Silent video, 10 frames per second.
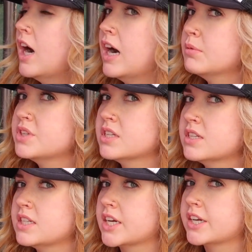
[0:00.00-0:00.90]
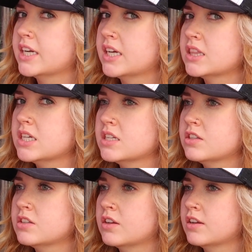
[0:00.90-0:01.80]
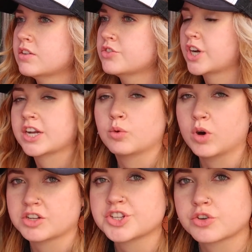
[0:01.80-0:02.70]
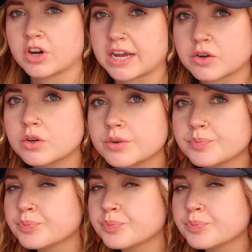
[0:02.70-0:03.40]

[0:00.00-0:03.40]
I'm just staring at this, trying to watch it crackle.